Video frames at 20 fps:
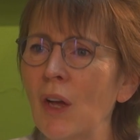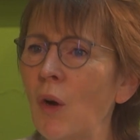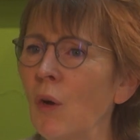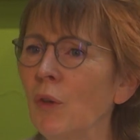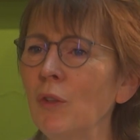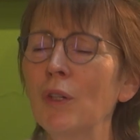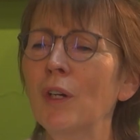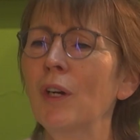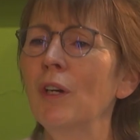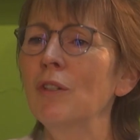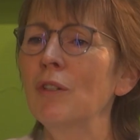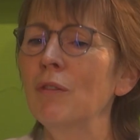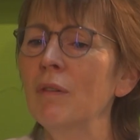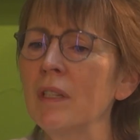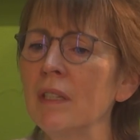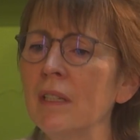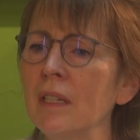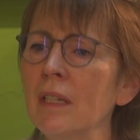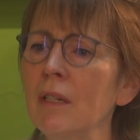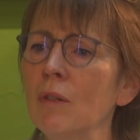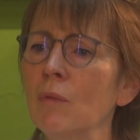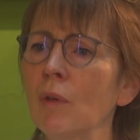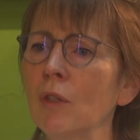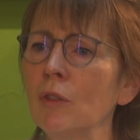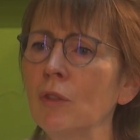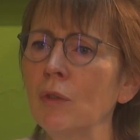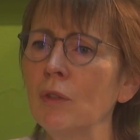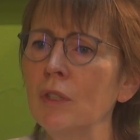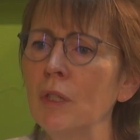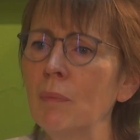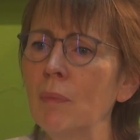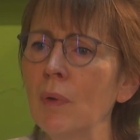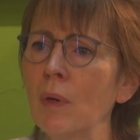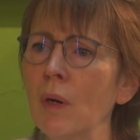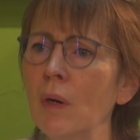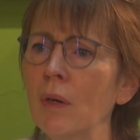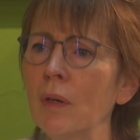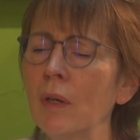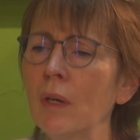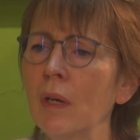other countries didn't want to
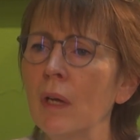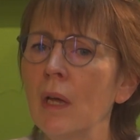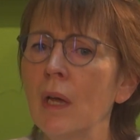deploy.